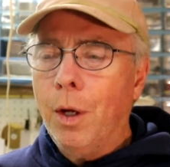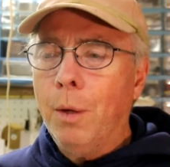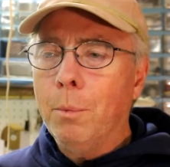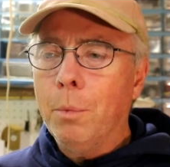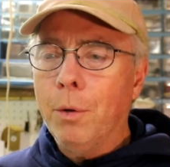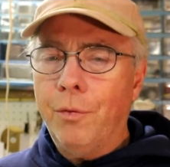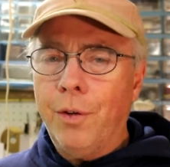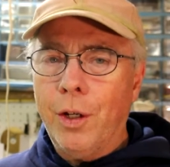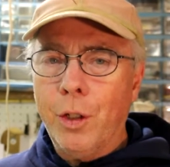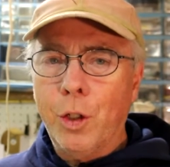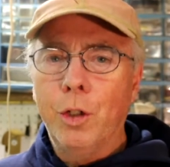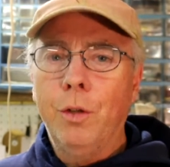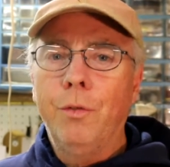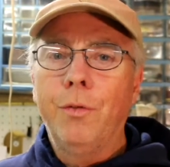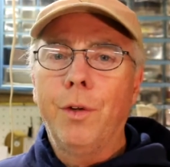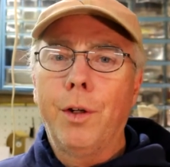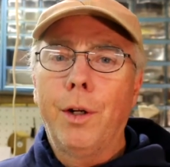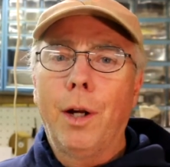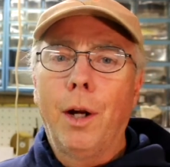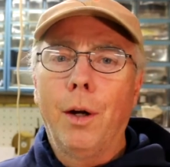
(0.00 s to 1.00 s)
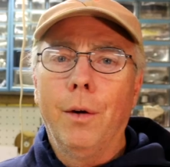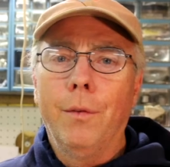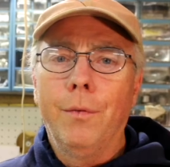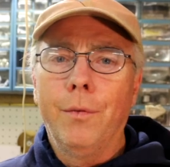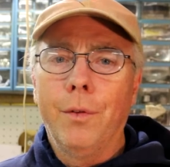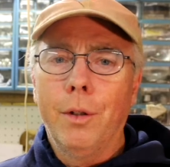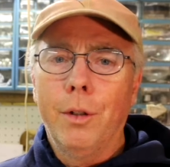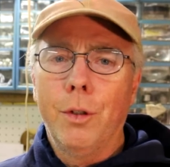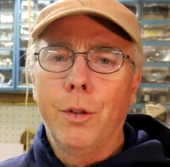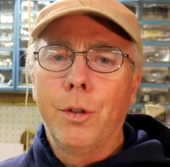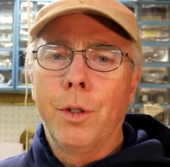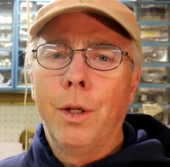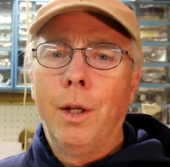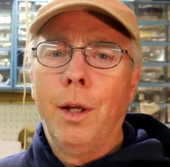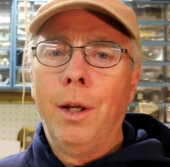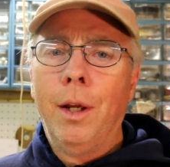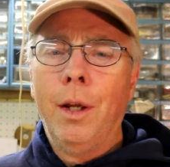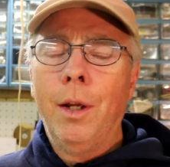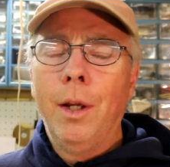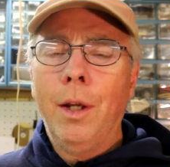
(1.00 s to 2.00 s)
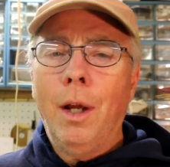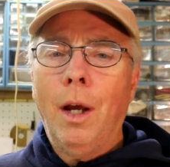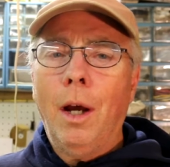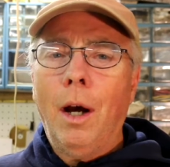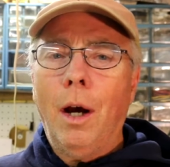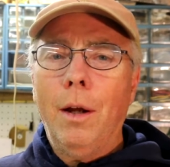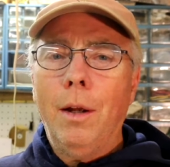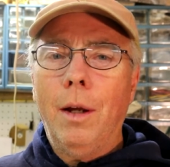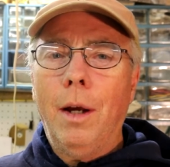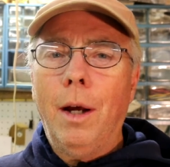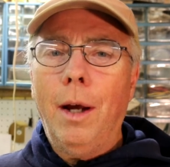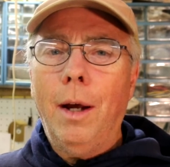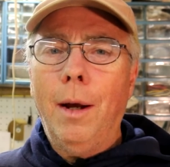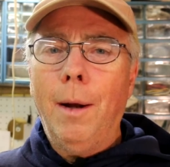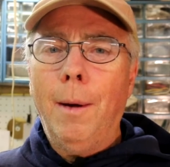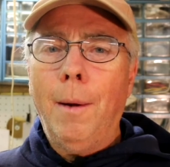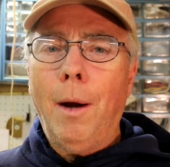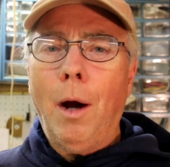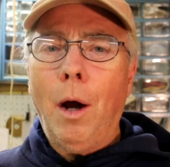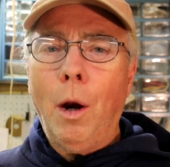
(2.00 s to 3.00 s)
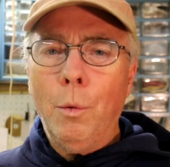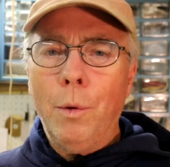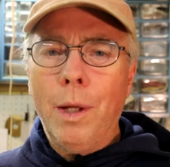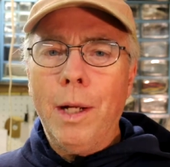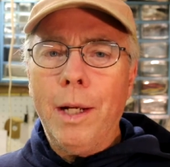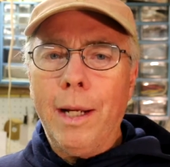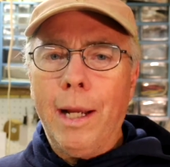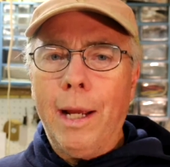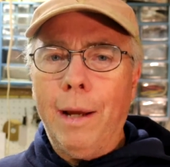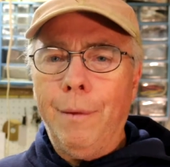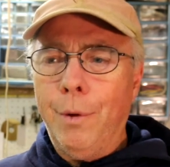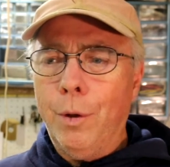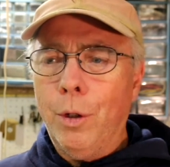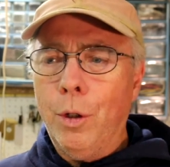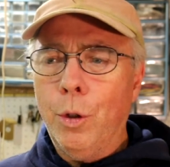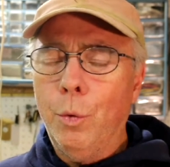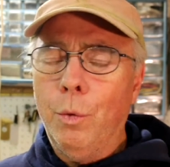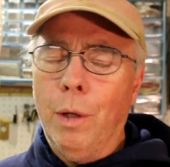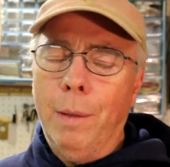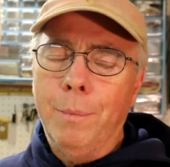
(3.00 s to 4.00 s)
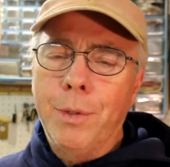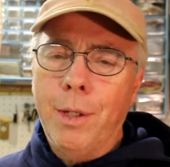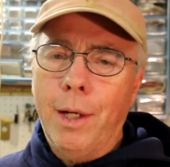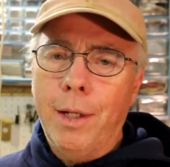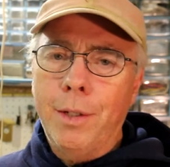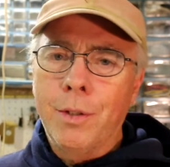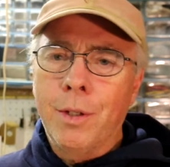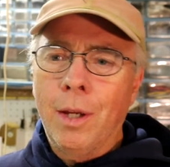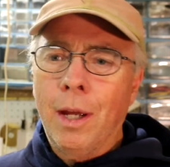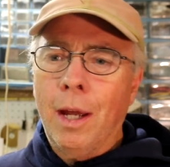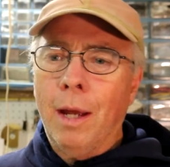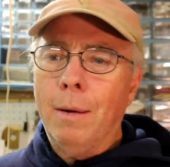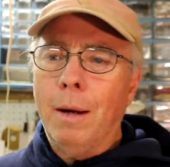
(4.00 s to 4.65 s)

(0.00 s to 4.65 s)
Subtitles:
Professional photographers already have their own websites,